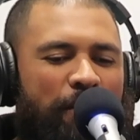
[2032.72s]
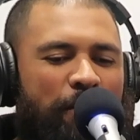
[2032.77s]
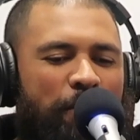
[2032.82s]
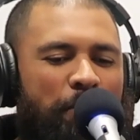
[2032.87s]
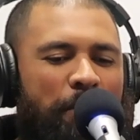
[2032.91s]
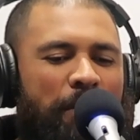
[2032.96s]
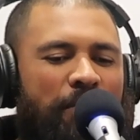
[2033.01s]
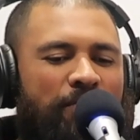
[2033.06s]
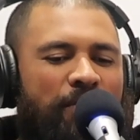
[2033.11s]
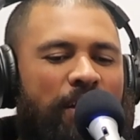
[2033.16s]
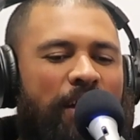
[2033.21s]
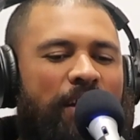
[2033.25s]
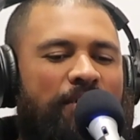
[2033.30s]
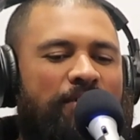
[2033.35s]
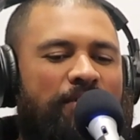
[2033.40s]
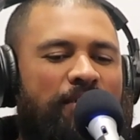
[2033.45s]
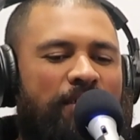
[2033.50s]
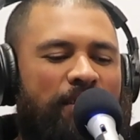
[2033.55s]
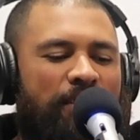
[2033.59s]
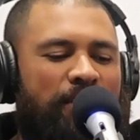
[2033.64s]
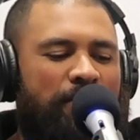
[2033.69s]

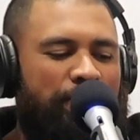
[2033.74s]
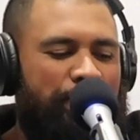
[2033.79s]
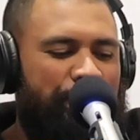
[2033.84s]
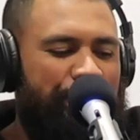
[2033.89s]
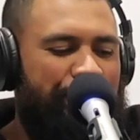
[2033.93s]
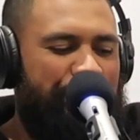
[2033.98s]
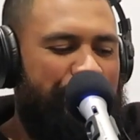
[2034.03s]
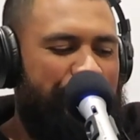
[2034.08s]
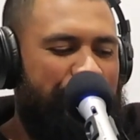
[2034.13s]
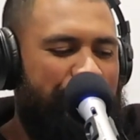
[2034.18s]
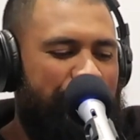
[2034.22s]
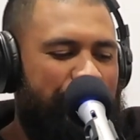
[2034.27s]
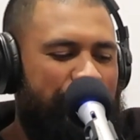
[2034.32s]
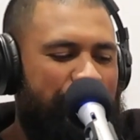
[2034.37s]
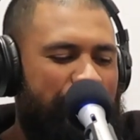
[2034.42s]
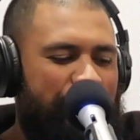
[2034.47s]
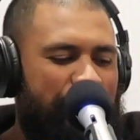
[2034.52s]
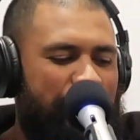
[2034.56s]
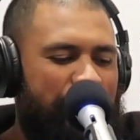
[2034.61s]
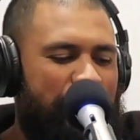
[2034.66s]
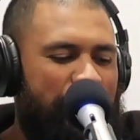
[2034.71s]
mentality
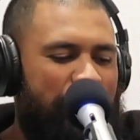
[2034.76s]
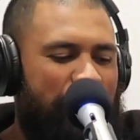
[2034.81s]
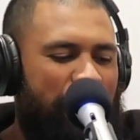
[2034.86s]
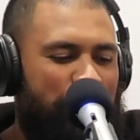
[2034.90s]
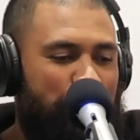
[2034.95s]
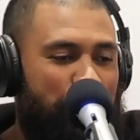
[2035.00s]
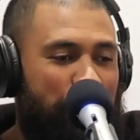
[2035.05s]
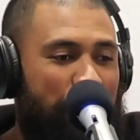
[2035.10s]
has